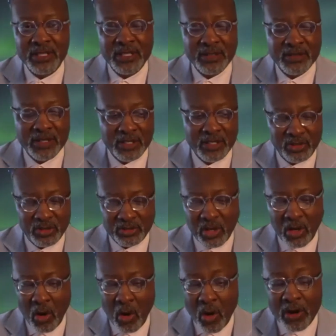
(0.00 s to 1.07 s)
then it's just
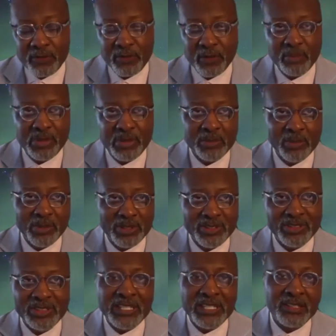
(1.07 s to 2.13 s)
hard for people to
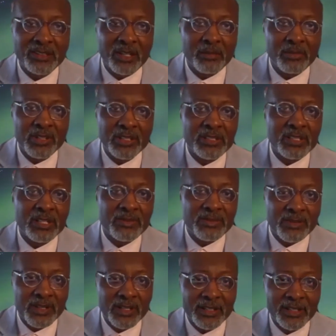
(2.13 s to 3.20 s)
see something
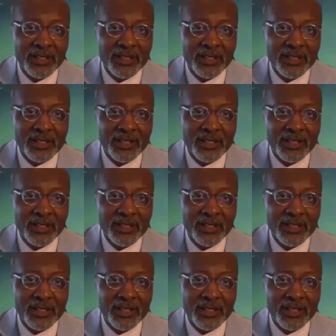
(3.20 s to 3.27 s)
different.